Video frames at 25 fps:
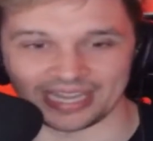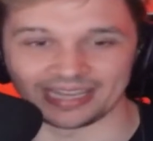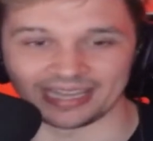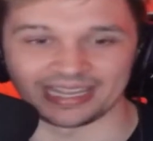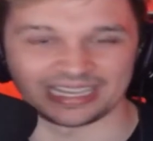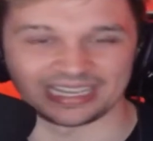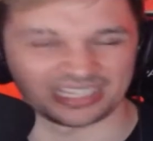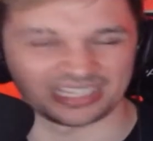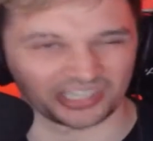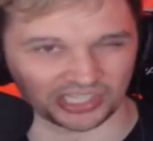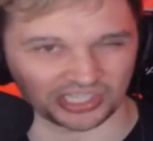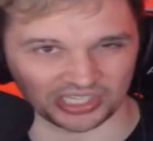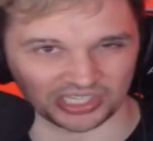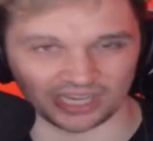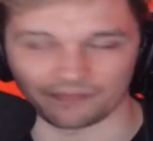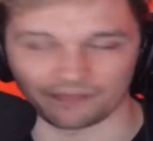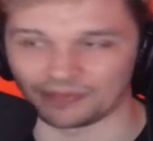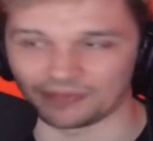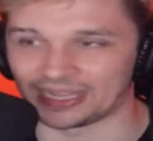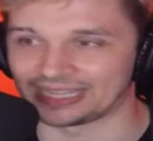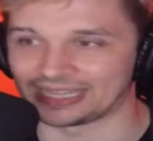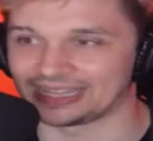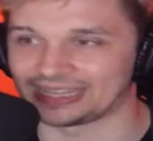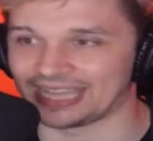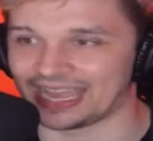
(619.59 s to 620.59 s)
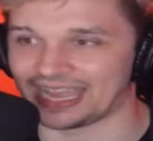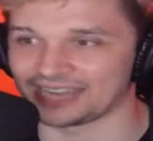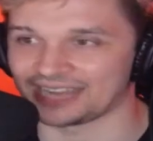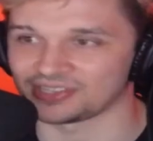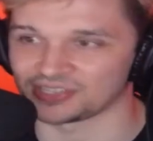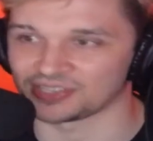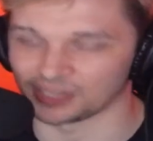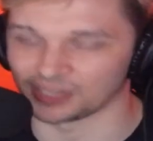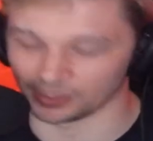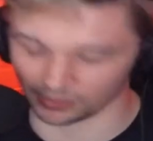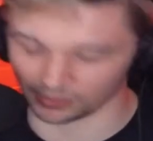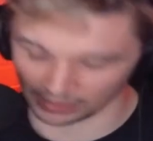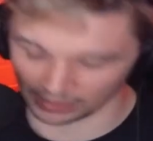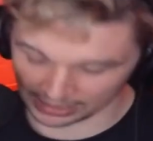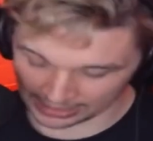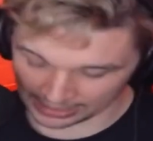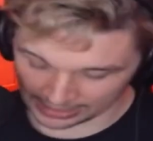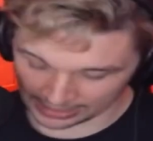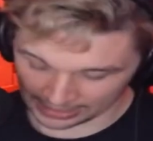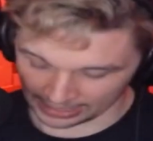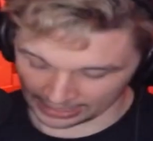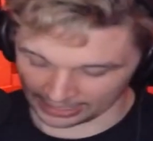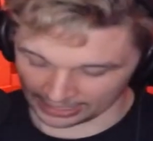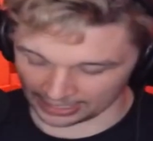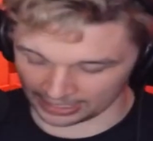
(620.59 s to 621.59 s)
Like just stuff like that. So
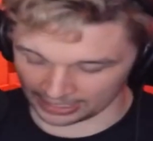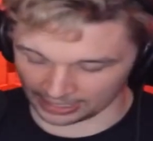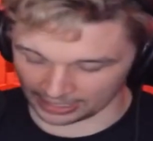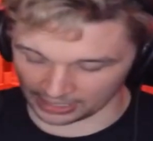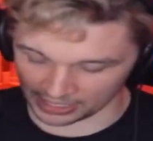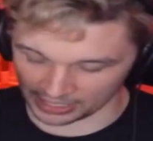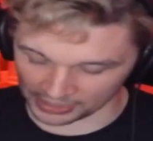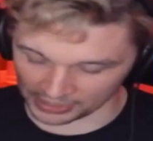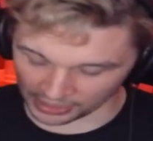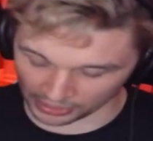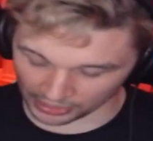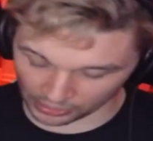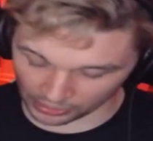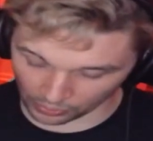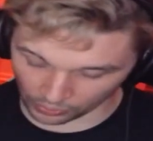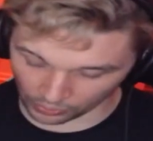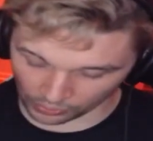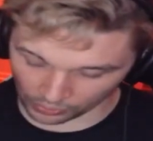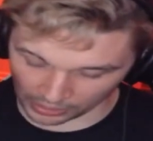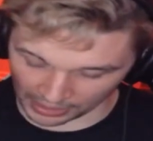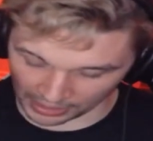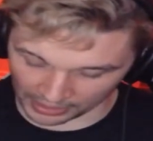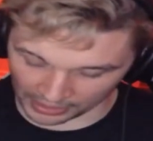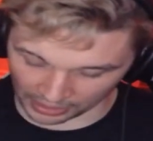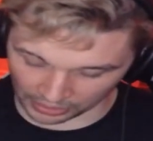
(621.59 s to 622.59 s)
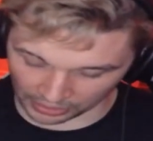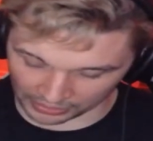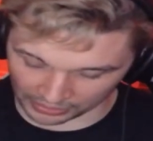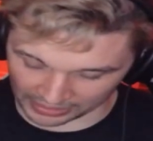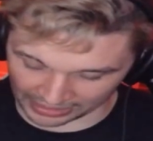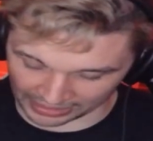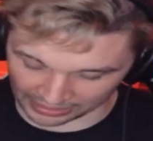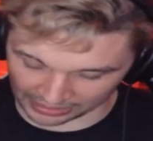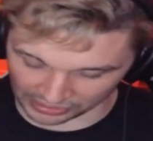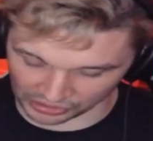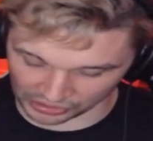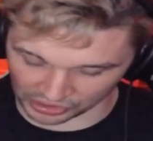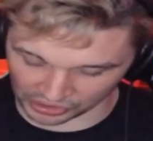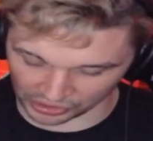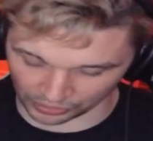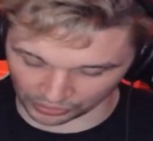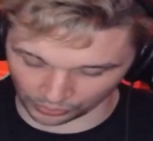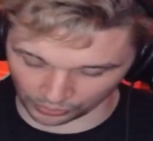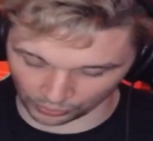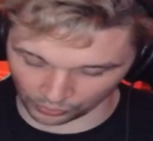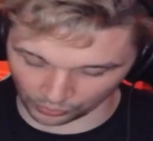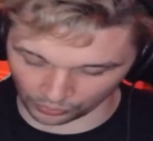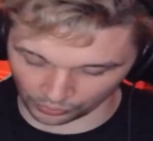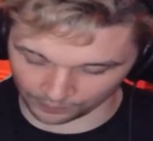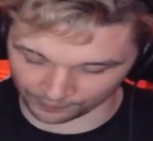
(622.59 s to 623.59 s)
another thing is
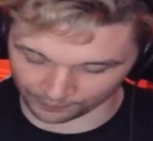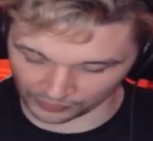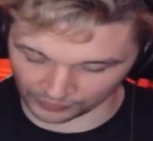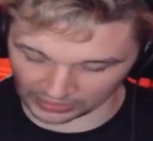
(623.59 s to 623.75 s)
too,